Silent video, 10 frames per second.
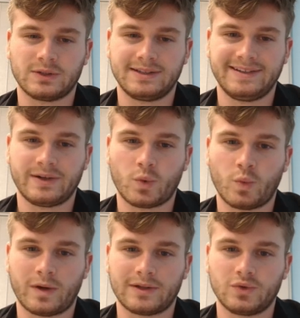0,
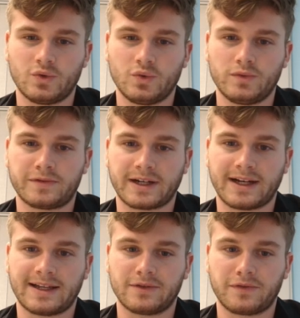1, 2, 3,
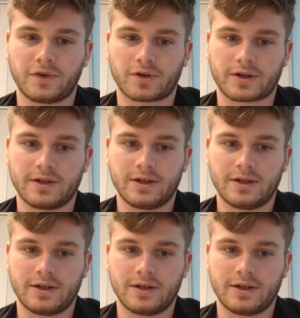and 4.